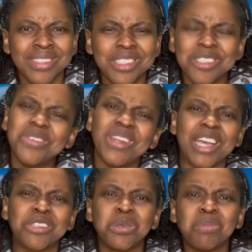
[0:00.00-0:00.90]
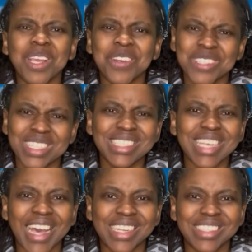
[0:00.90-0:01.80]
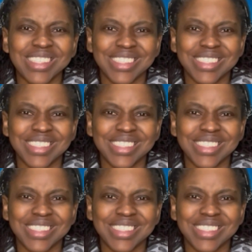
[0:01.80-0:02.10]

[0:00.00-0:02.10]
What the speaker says: Do you like to play with sand?